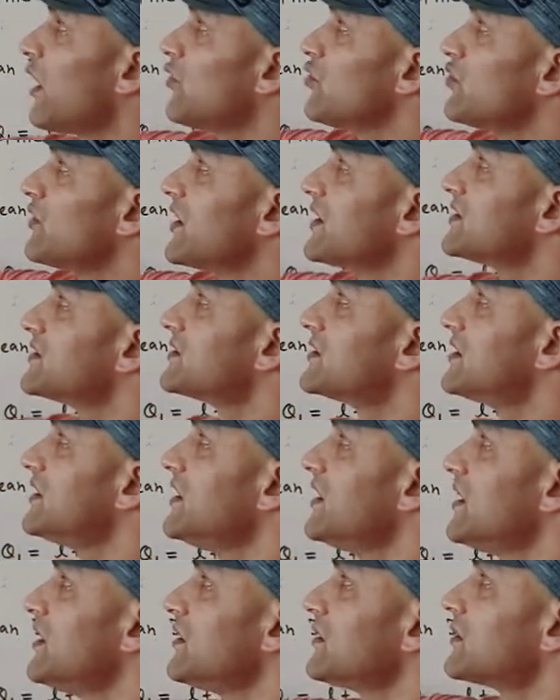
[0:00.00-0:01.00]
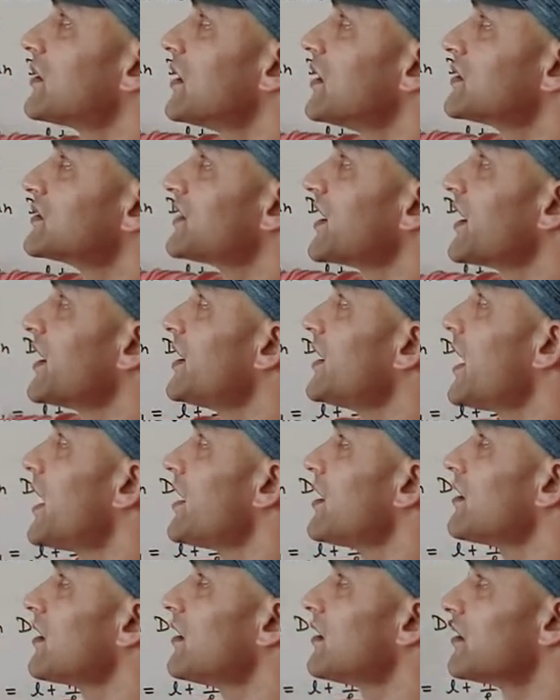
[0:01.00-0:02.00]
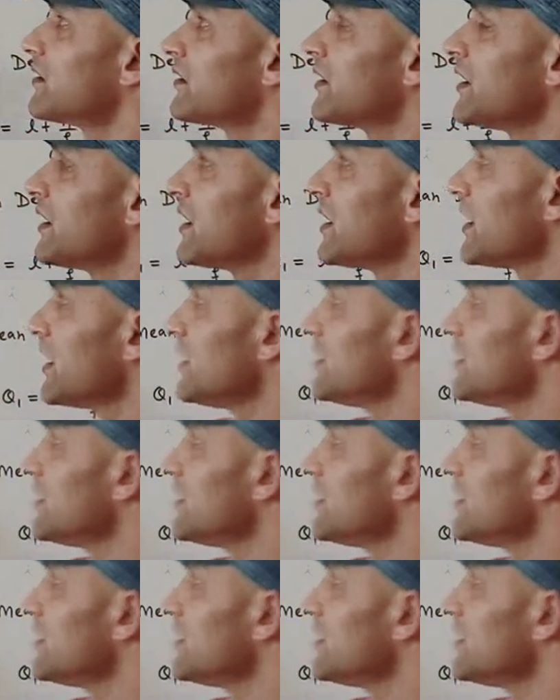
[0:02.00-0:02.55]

Now you can see in second and third.